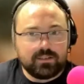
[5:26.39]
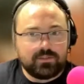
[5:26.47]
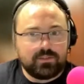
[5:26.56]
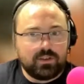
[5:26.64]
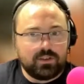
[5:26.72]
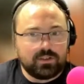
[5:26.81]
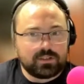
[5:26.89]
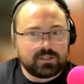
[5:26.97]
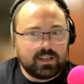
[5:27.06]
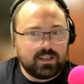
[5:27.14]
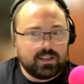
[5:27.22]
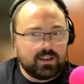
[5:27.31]
I've not looked
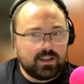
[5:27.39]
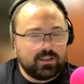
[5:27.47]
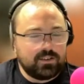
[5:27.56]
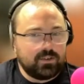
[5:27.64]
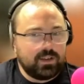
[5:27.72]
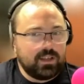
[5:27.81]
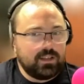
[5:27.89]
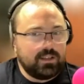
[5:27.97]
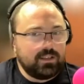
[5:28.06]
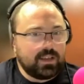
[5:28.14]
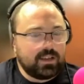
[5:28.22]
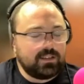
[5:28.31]
at it. I don't know
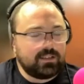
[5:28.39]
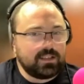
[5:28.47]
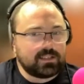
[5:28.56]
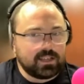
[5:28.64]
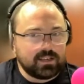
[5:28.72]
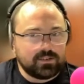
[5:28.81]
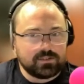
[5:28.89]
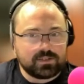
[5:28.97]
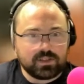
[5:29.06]
any details.